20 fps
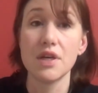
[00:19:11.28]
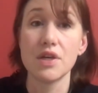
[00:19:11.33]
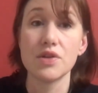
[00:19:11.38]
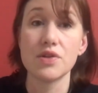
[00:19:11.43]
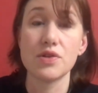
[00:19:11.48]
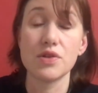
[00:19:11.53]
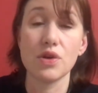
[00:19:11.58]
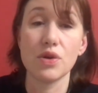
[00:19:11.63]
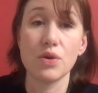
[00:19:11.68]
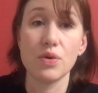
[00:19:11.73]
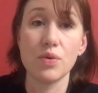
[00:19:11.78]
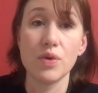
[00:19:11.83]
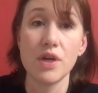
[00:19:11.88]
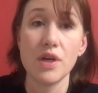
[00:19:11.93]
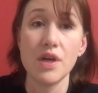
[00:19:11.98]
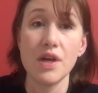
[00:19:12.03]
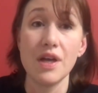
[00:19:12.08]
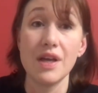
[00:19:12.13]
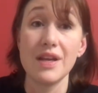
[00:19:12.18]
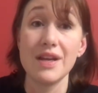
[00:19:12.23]
So
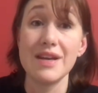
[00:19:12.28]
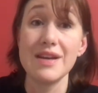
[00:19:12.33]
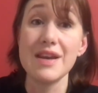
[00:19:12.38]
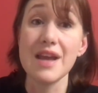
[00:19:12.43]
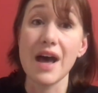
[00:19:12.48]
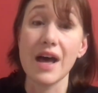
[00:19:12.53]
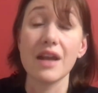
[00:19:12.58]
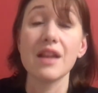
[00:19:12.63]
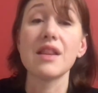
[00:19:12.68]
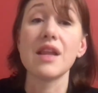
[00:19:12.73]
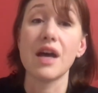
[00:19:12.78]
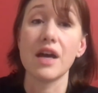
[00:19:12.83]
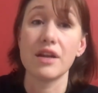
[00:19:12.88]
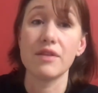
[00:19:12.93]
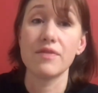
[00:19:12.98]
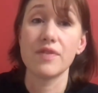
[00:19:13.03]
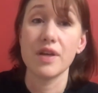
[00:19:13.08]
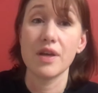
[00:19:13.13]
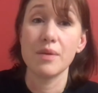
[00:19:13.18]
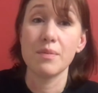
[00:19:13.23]
not a lot
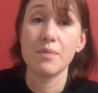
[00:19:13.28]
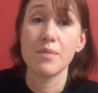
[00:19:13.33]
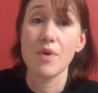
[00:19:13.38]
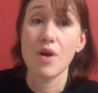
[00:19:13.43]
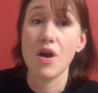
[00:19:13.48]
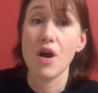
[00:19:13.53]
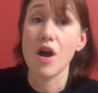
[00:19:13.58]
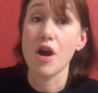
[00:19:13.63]
of them